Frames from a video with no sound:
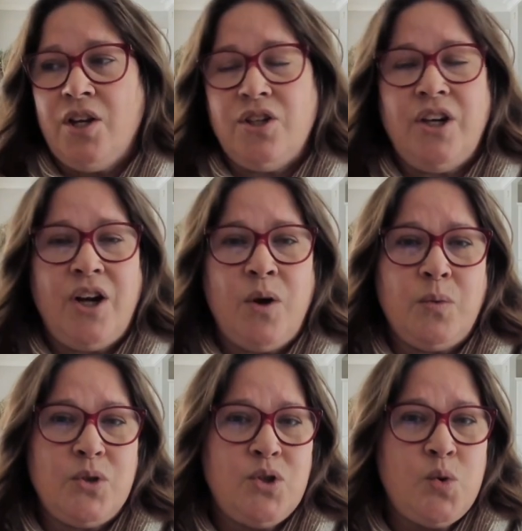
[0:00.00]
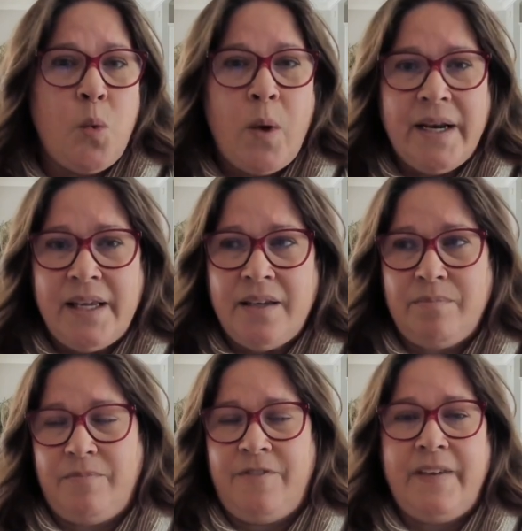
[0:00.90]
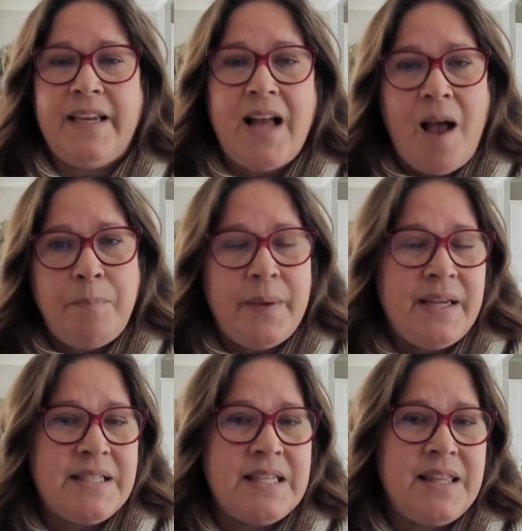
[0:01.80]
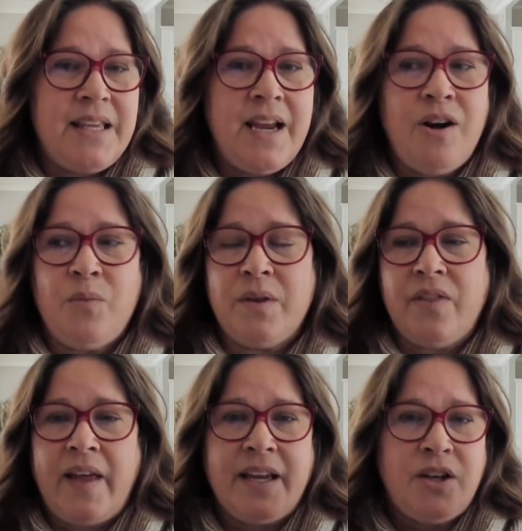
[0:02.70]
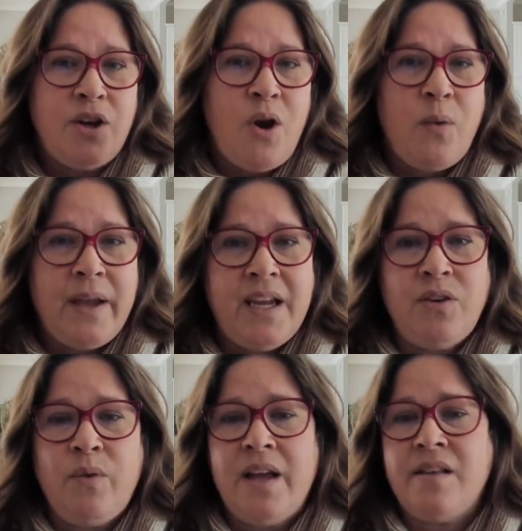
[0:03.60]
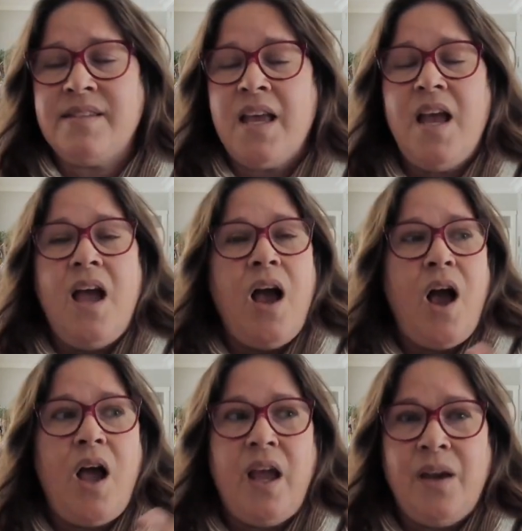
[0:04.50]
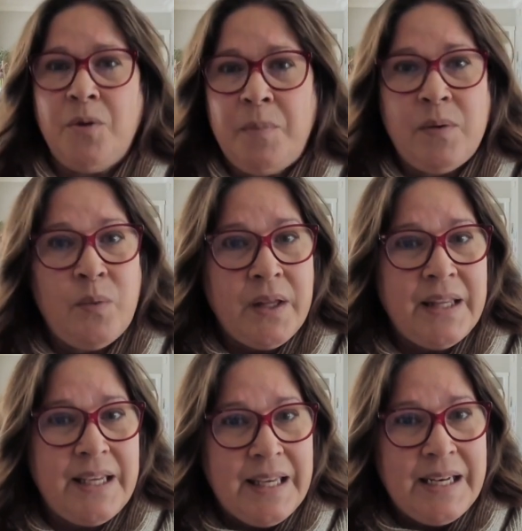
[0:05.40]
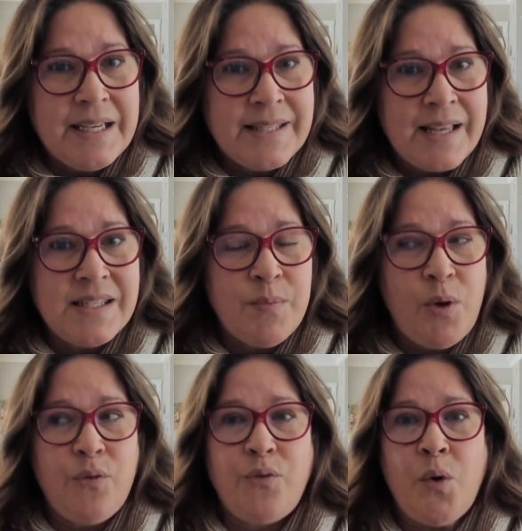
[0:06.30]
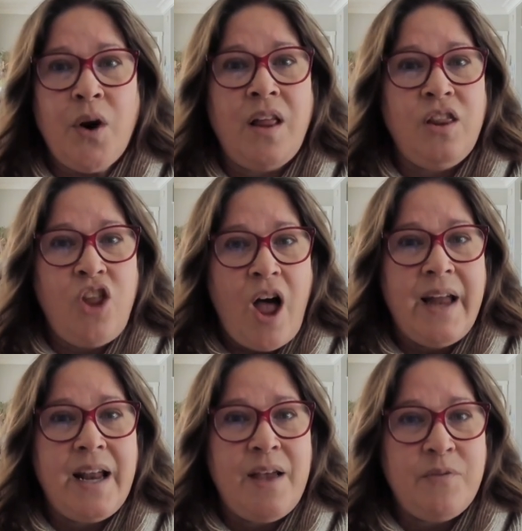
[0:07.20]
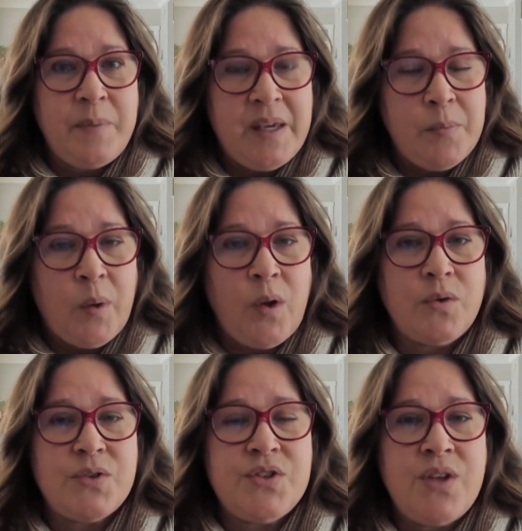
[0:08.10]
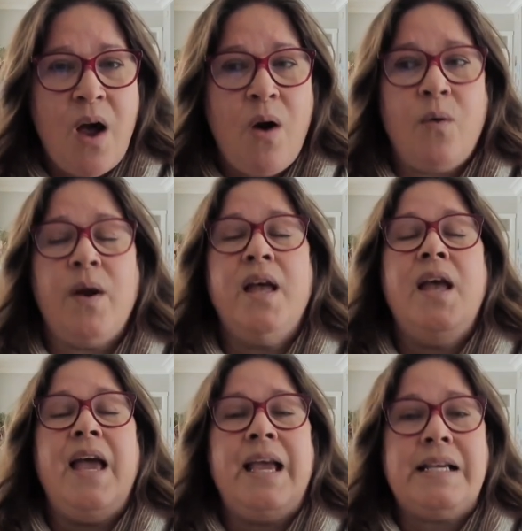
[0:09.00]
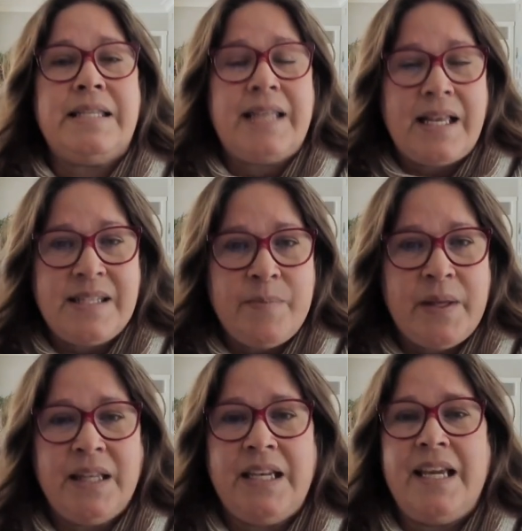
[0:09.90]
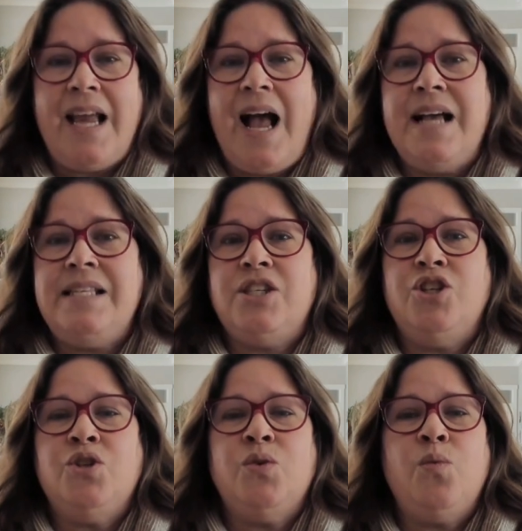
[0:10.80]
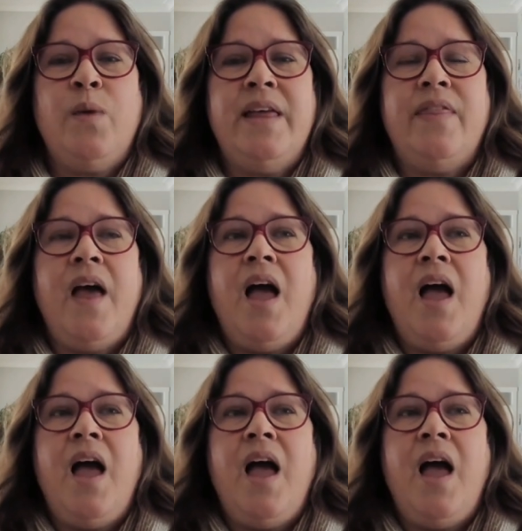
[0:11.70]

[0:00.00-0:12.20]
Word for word: you know, 20 feet up into the air with like no handrails, it would be really inaccessible for a lot of people. So, accessibility has to do with